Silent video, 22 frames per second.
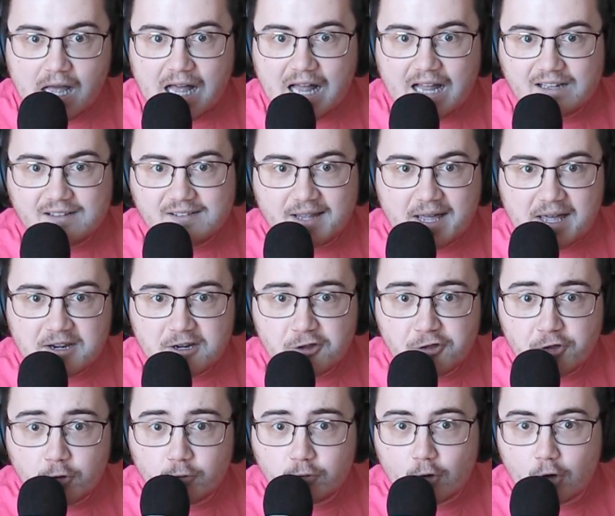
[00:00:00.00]
a lot of
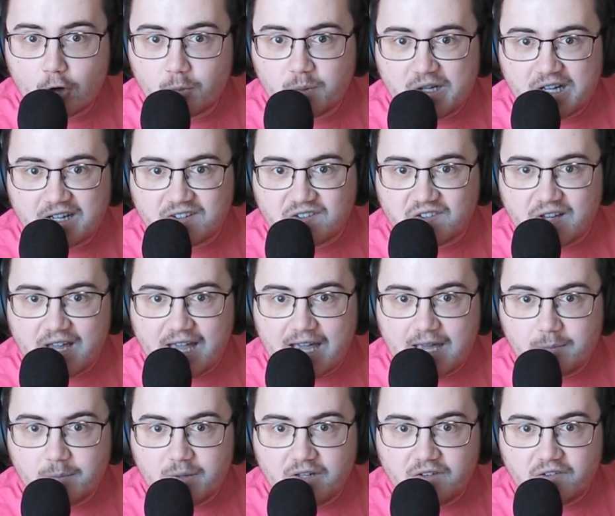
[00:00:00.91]
the Roblox
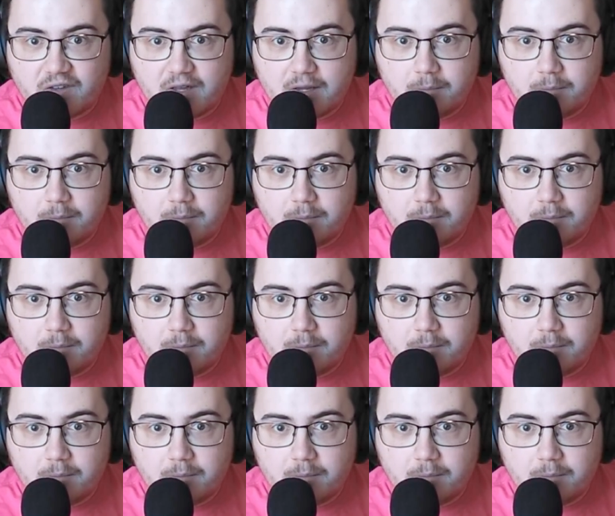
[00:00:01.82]
admins